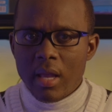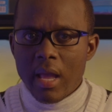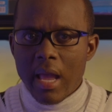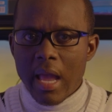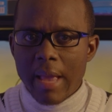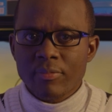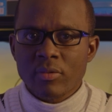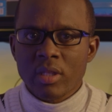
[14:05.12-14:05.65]

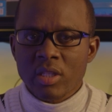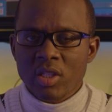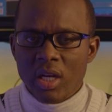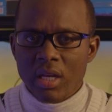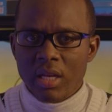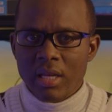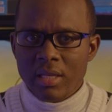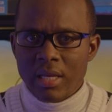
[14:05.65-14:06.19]
helps the
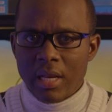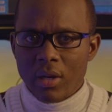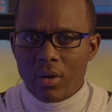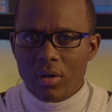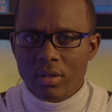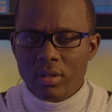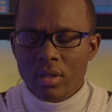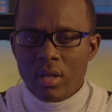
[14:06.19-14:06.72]
channel a
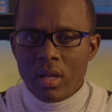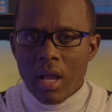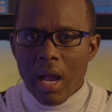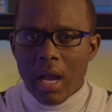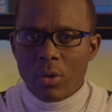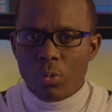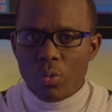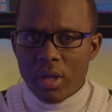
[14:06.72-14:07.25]
lot,
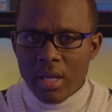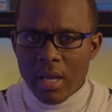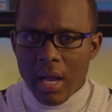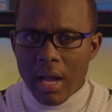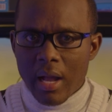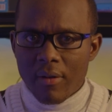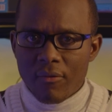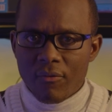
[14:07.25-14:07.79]
and we
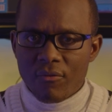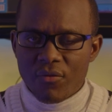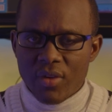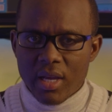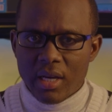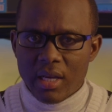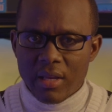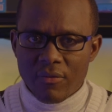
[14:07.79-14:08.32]
are
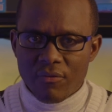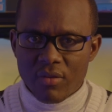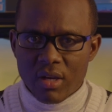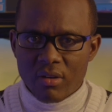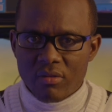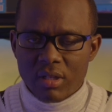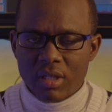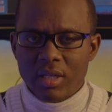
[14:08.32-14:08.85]
very,
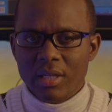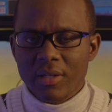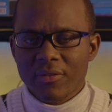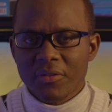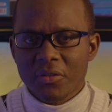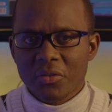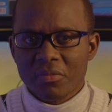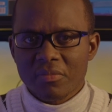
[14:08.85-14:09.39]
very
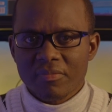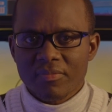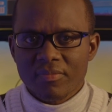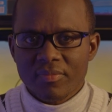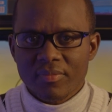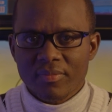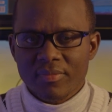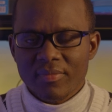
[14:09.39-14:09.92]
grateful.
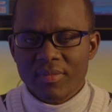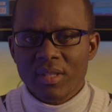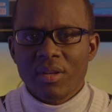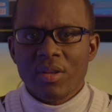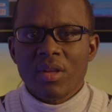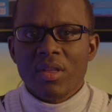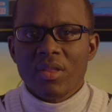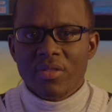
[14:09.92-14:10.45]

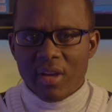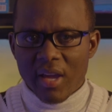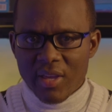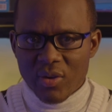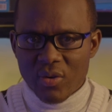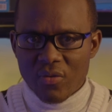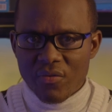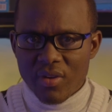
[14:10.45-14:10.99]
Thank
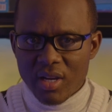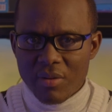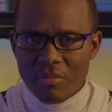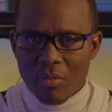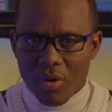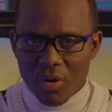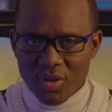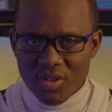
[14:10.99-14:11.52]
you very
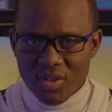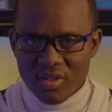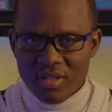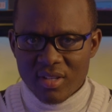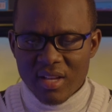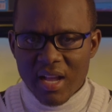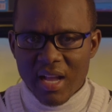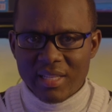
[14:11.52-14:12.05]
much.
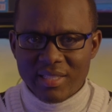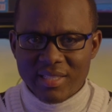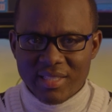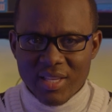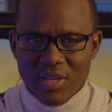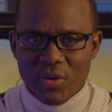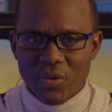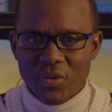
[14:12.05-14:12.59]
And
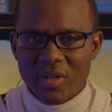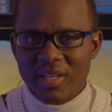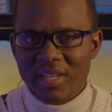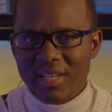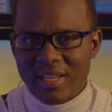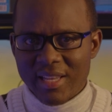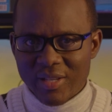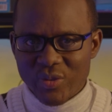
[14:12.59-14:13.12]
see you in the
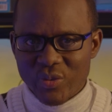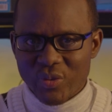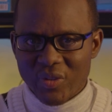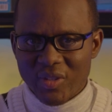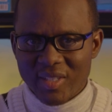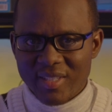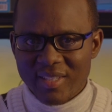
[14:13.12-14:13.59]
next one.